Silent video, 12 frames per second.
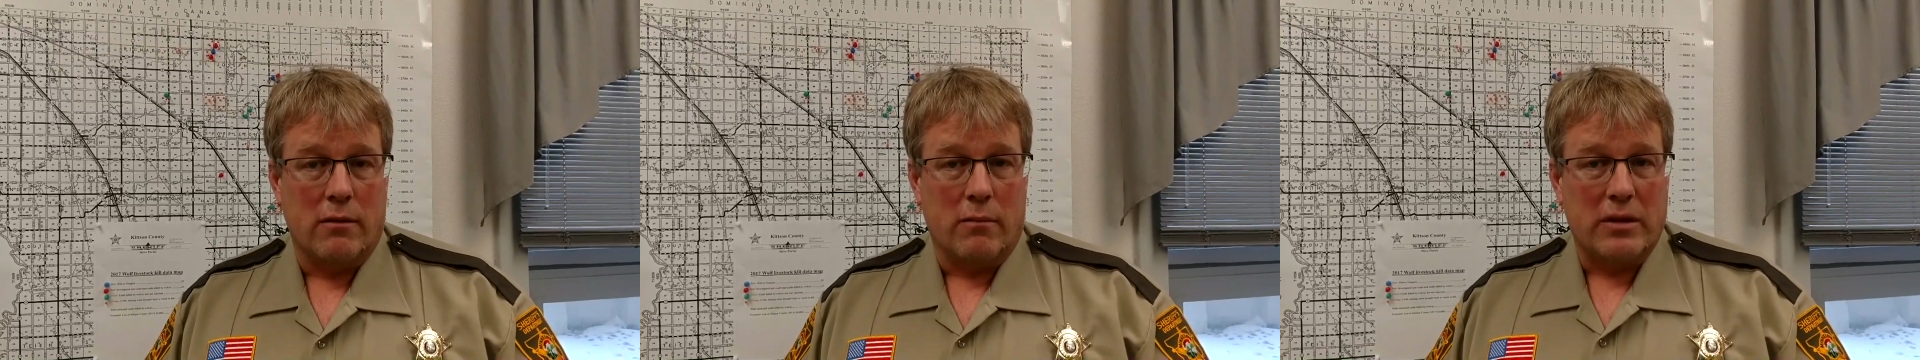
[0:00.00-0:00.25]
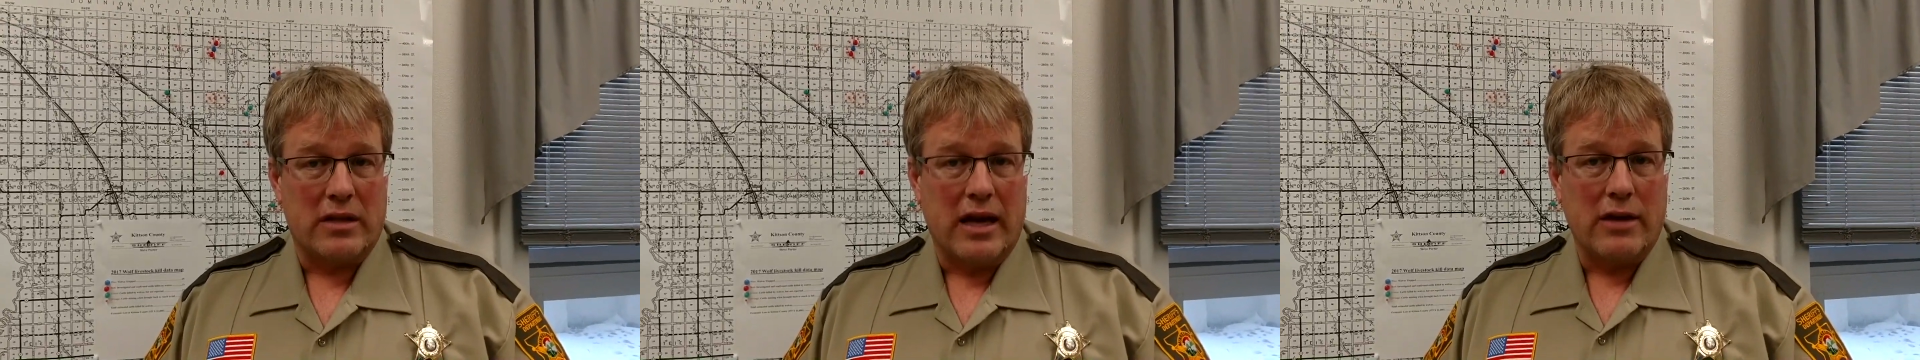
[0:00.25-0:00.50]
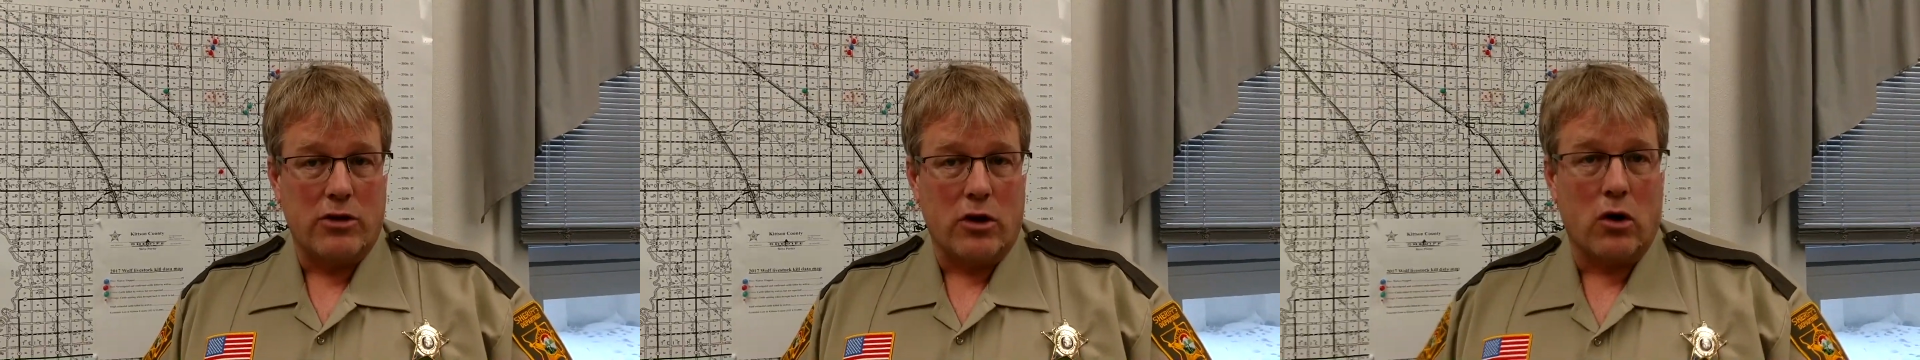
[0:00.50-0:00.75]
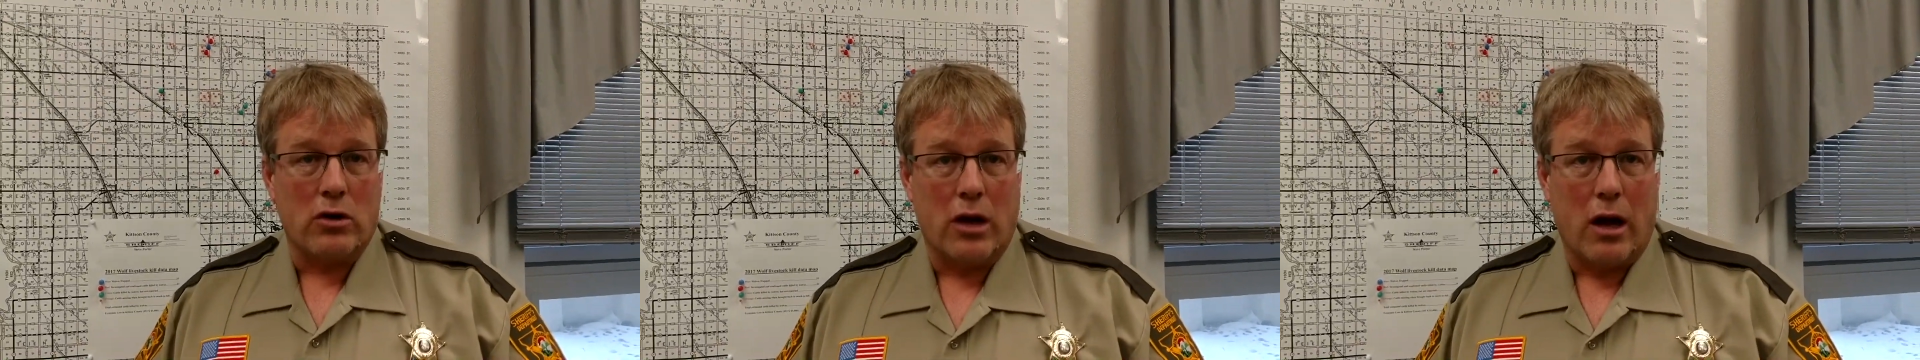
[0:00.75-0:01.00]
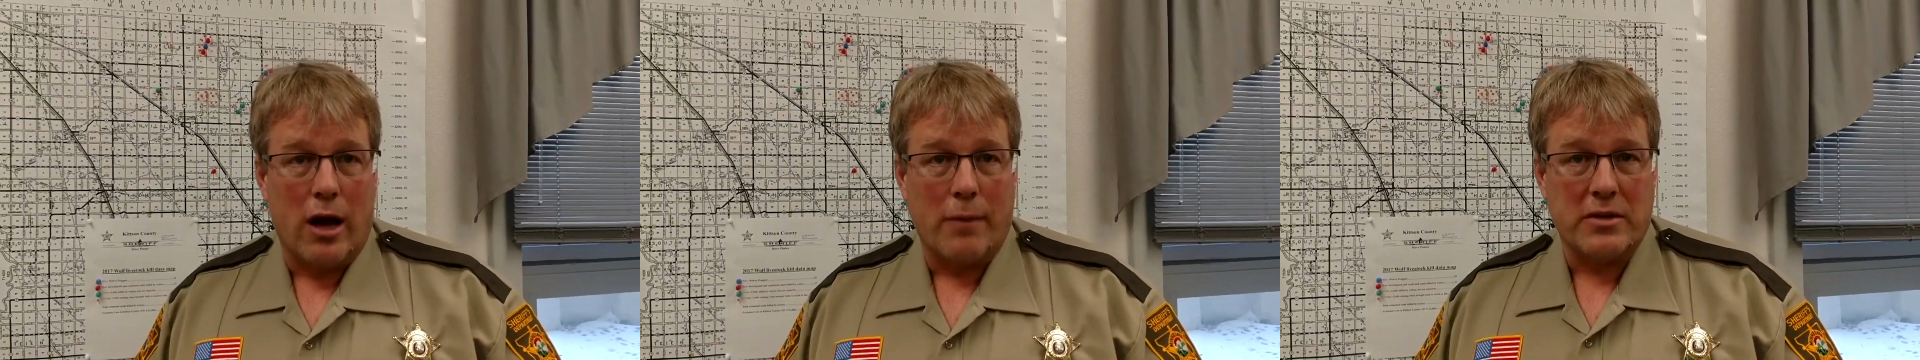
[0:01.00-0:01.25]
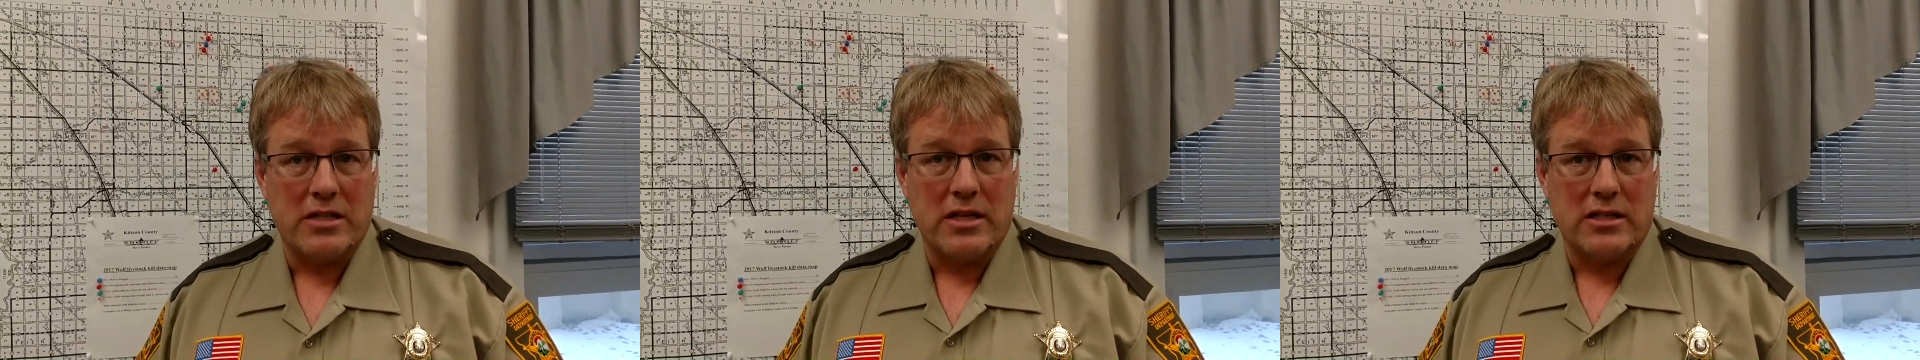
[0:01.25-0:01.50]
But again, you can look the law up
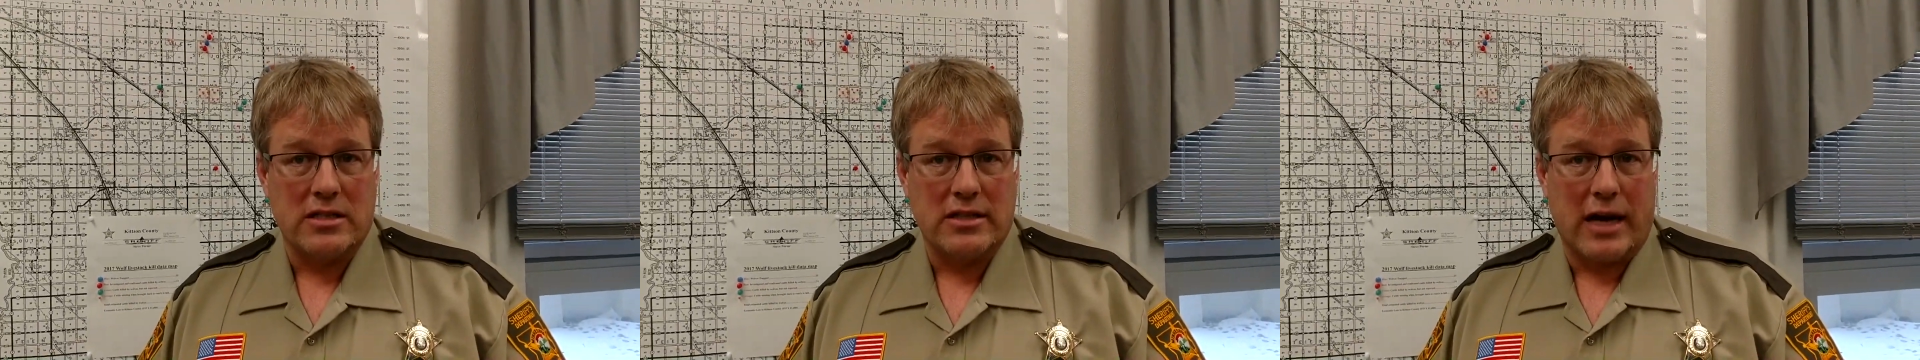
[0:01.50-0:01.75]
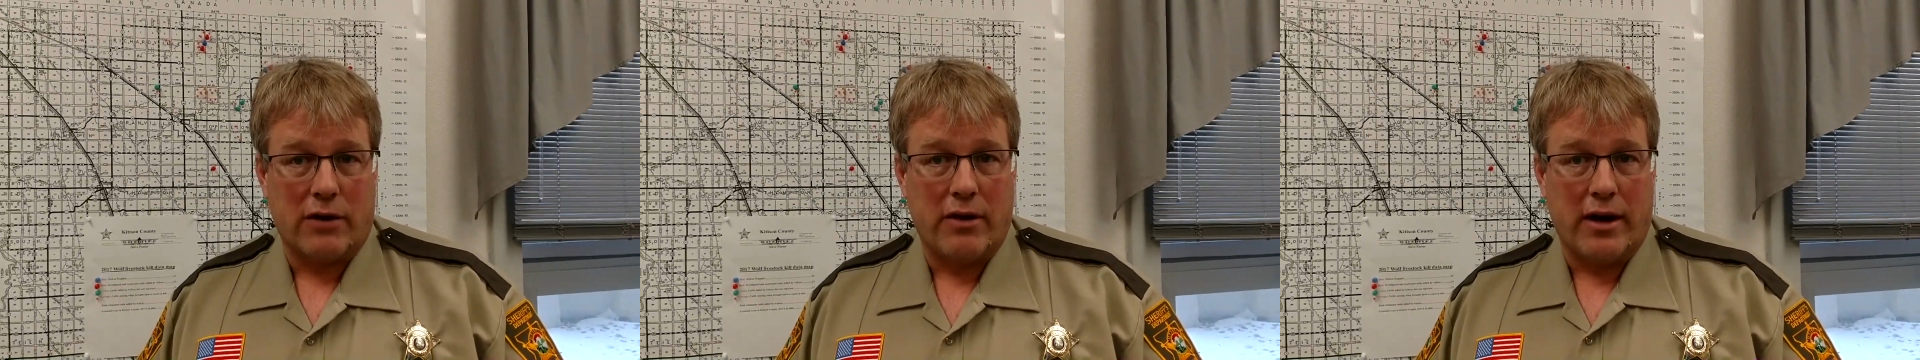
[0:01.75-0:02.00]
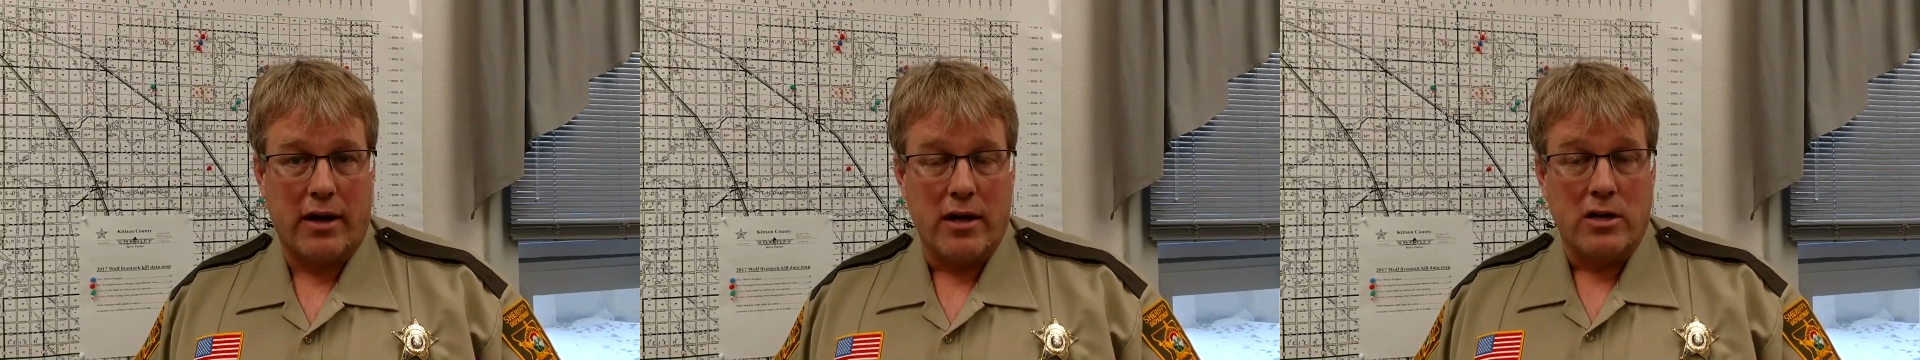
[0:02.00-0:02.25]
to see its exact reading.